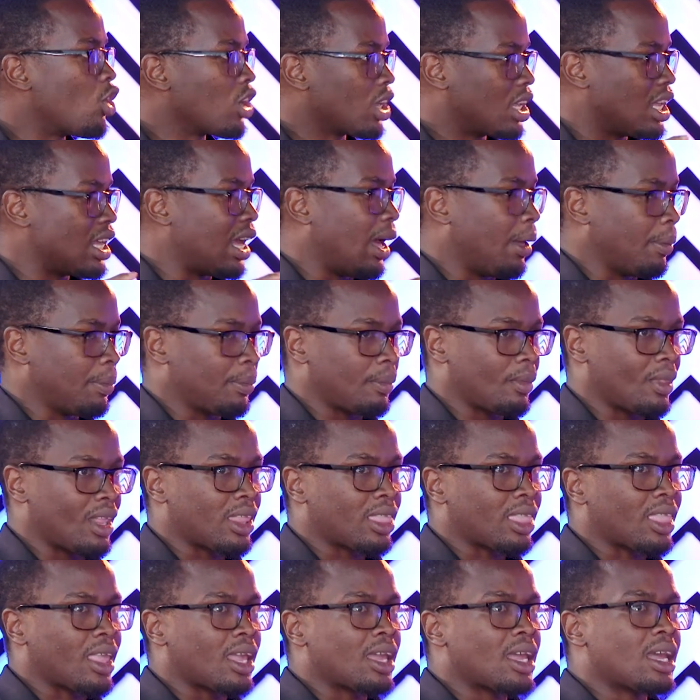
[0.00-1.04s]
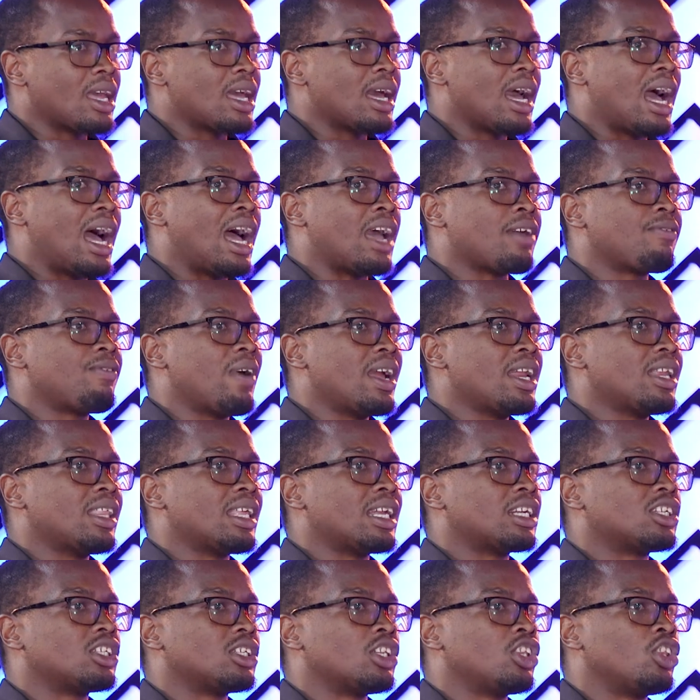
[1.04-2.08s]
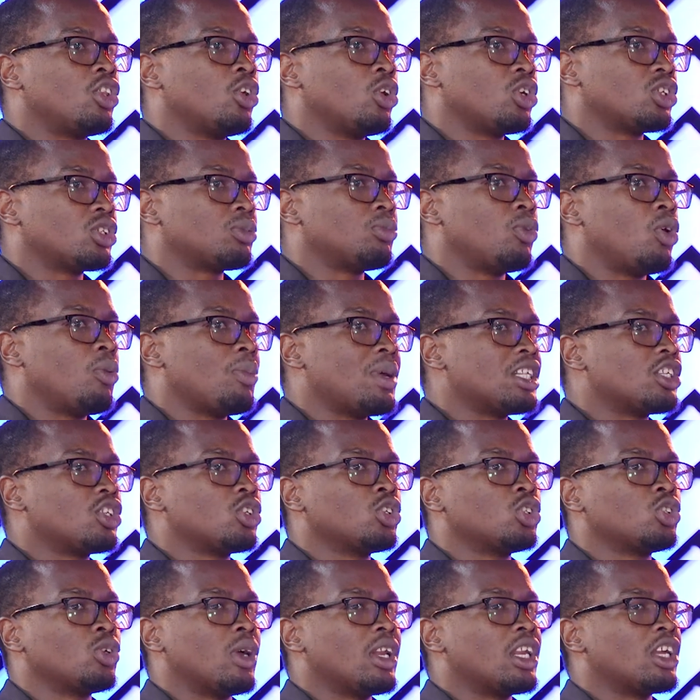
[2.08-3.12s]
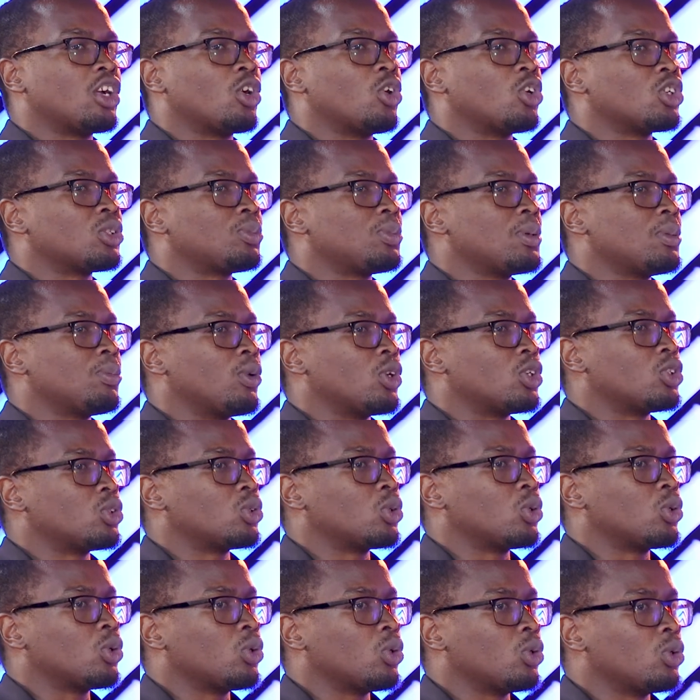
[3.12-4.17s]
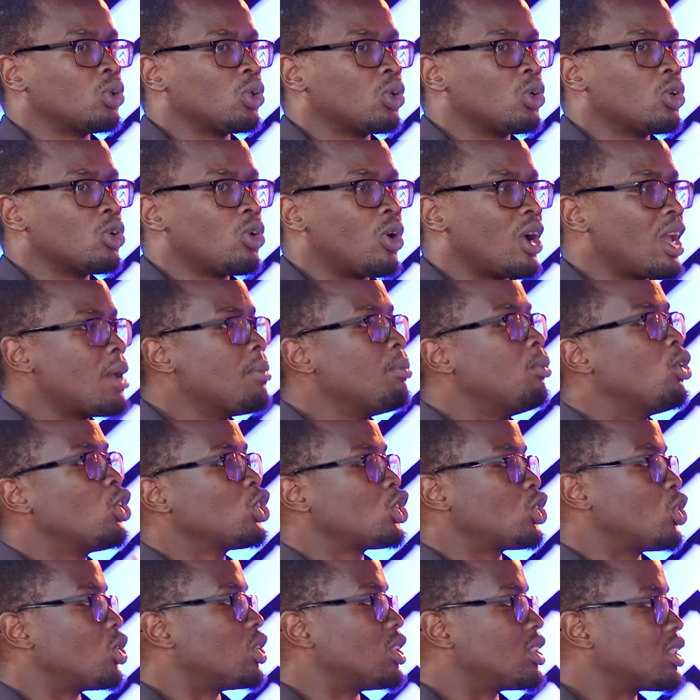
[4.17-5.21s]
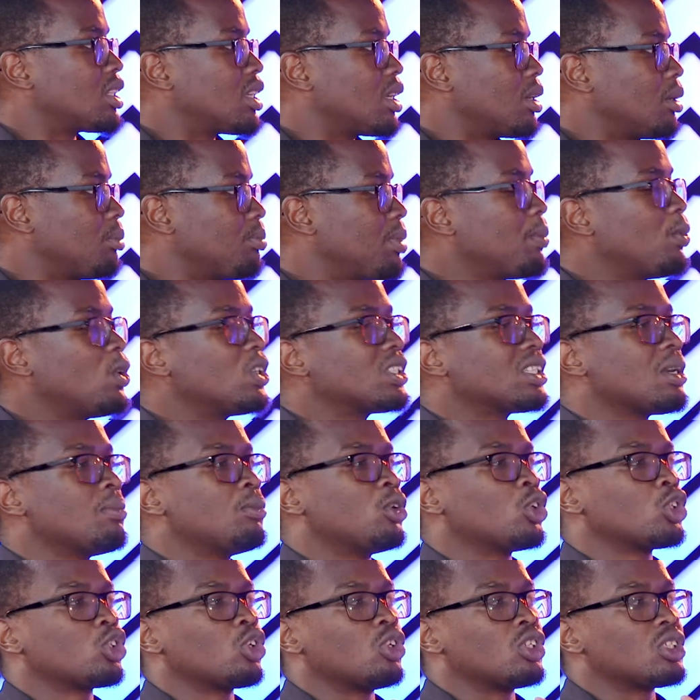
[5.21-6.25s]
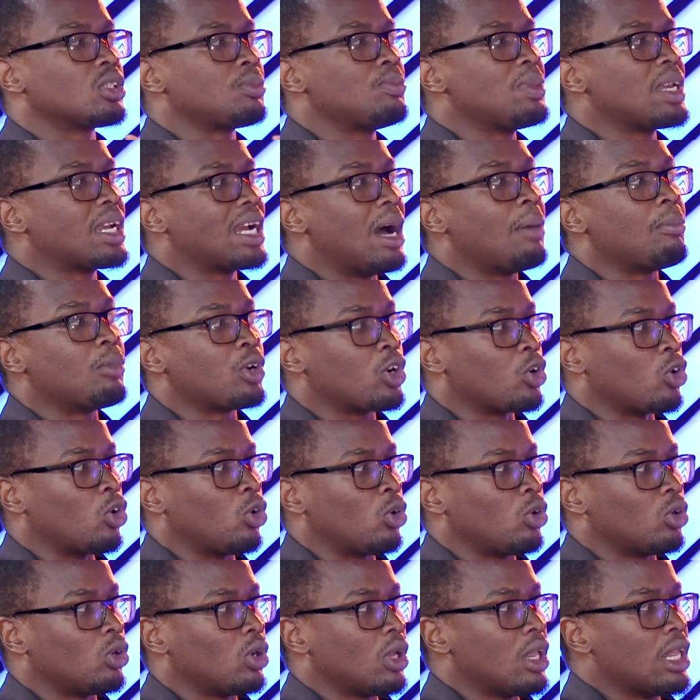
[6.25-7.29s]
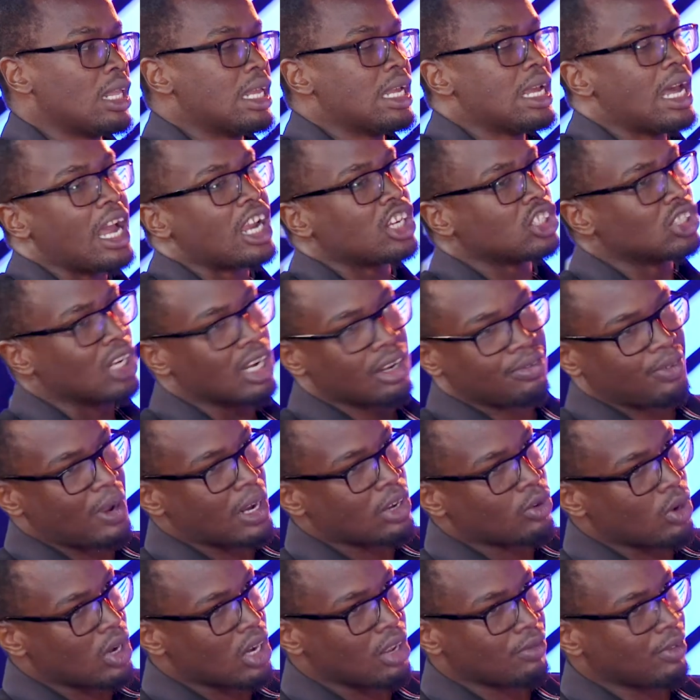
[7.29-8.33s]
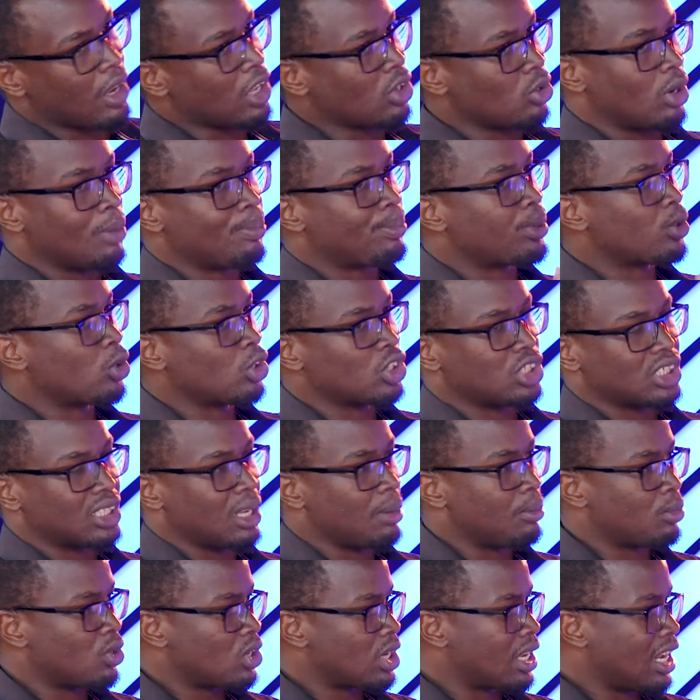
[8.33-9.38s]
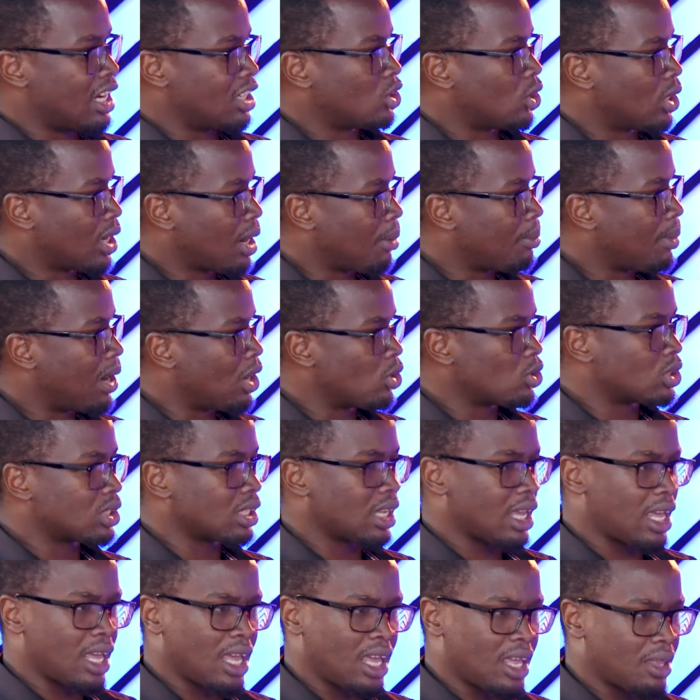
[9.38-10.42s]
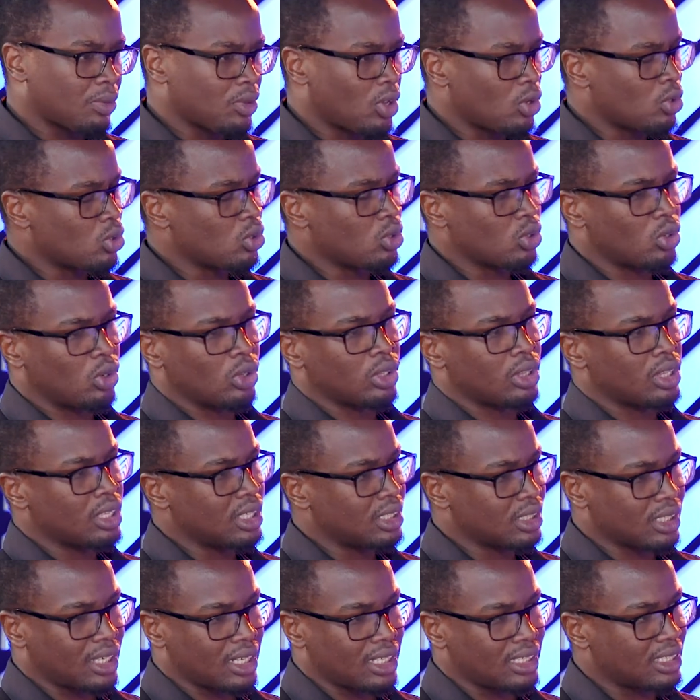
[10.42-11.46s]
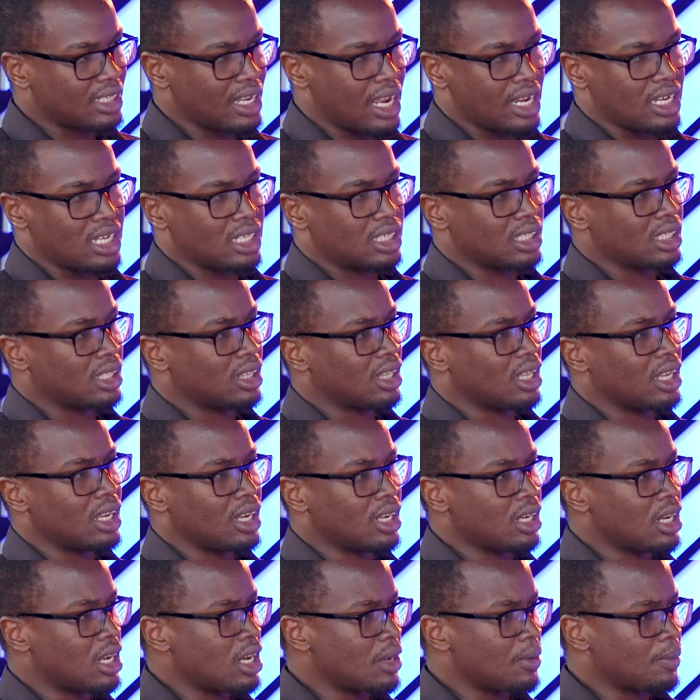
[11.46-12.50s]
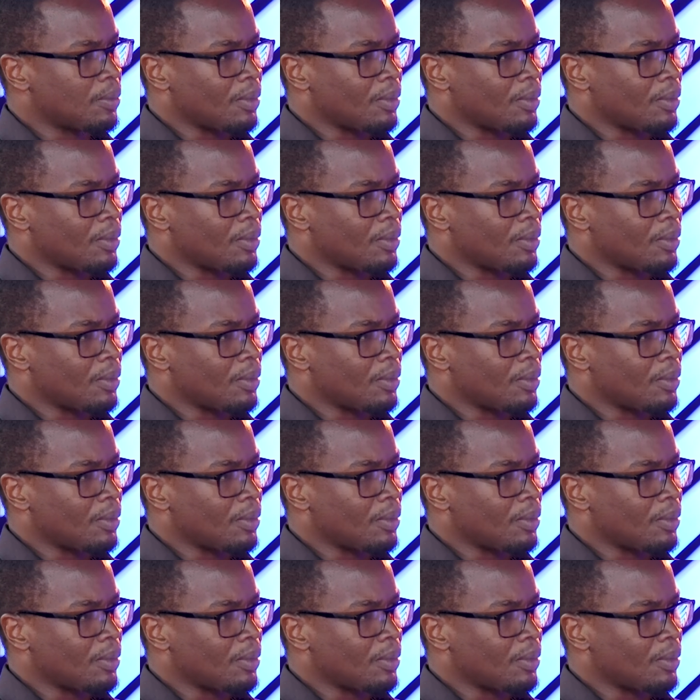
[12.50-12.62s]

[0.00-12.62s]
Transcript: here. I find that those moments usually cause people to, you know, emotions. People's emotions become raw. I usually find whenever you approach somebody and talk about, hey, you know, this Christianity thing, Nini,